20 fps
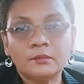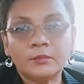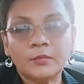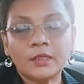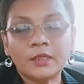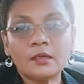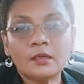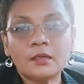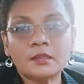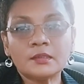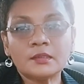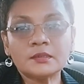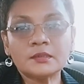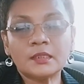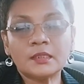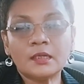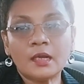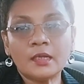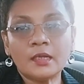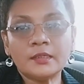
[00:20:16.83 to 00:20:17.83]
because
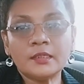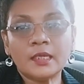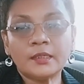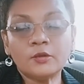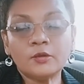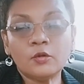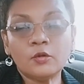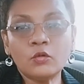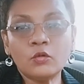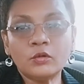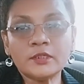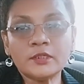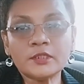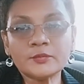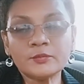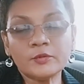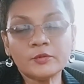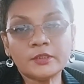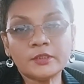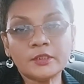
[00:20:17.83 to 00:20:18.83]
God and the Holy
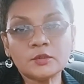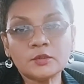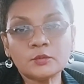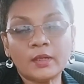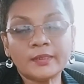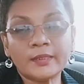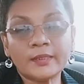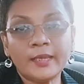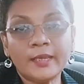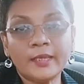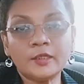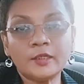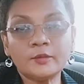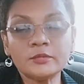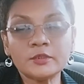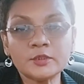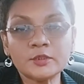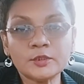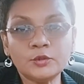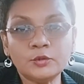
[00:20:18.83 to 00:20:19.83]
Spirit is what
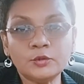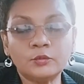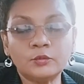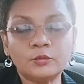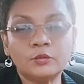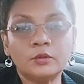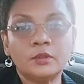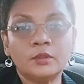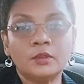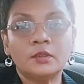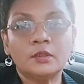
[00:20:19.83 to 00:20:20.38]
helps you